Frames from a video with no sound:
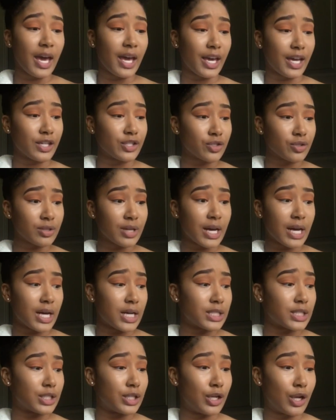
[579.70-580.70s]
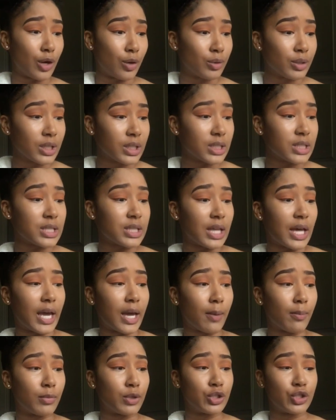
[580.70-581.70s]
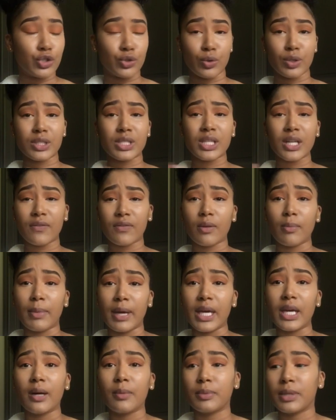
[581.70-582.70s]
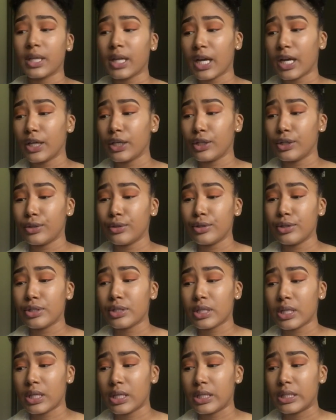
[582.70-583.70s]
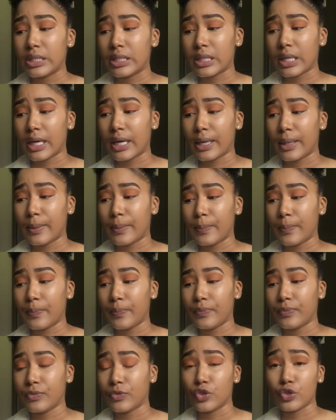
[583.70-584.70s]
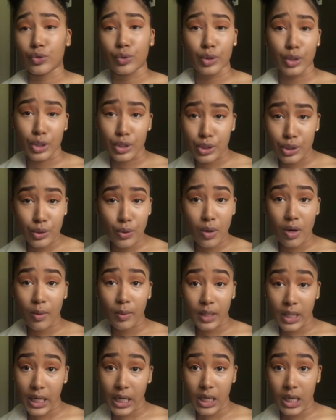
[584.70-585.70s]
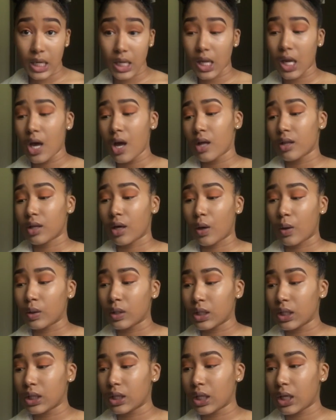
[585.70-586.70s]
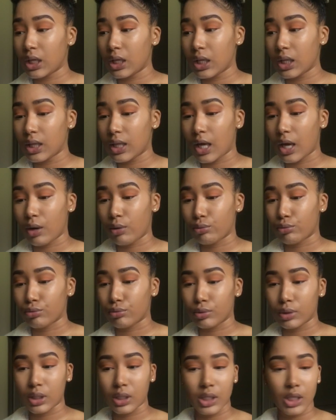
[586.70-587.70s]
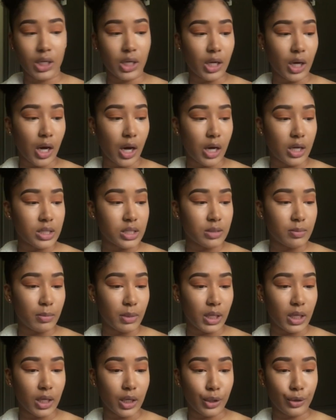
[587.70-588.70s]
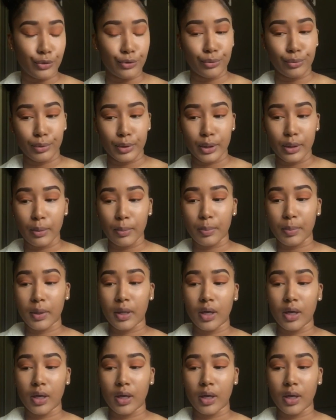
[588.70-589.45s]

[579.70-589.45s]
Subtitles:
As you guys notice, like majority of the makeup that I use is drugstore related. The only thing that really cost me a grip